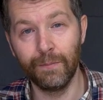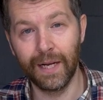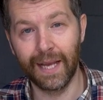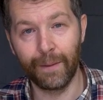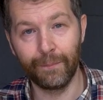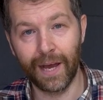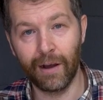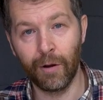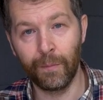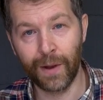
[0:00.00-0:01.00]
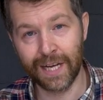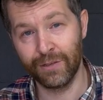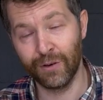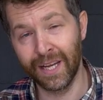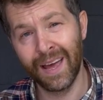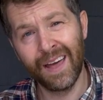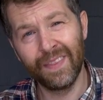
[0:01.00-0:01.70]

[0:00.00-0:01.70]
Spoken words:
milliamp hour battery